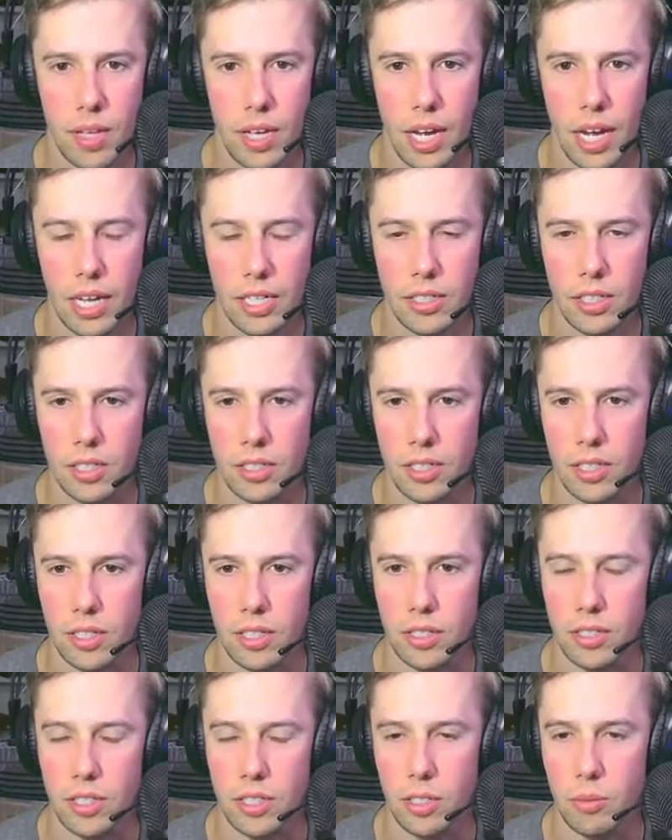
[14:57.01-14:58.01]
Antarctica,
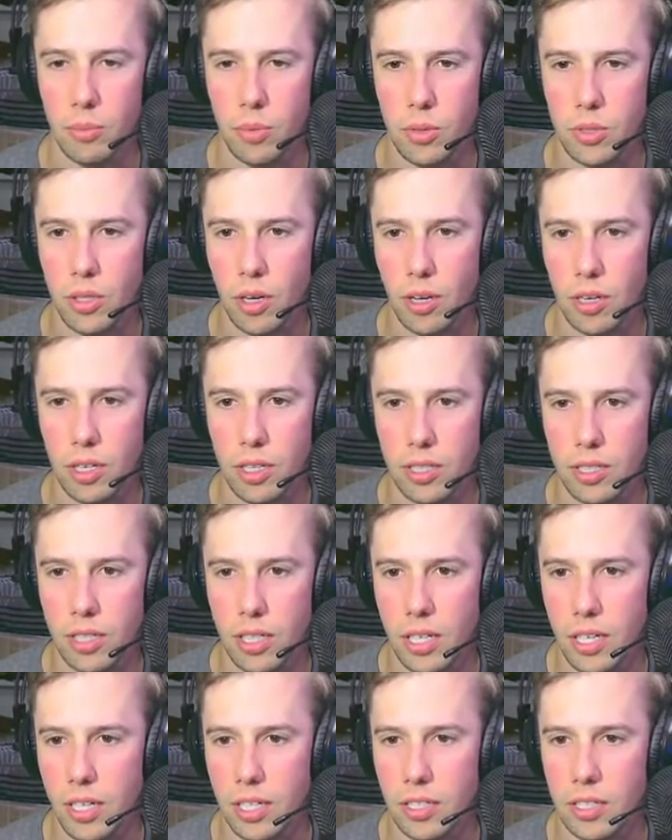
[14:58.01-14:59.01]
the southernmost continent
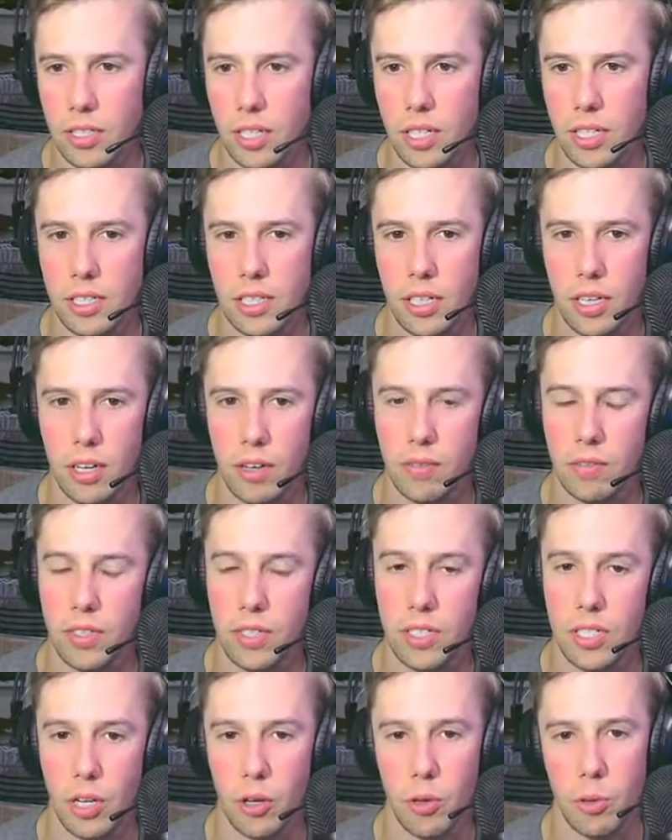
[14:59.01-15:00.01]
and the site of the
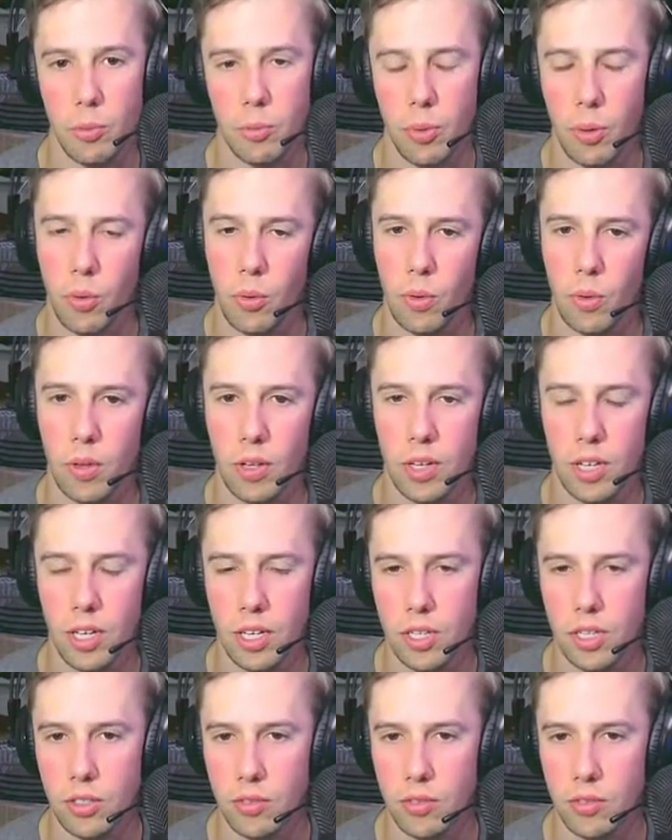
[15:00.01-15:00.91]
South Pole. It's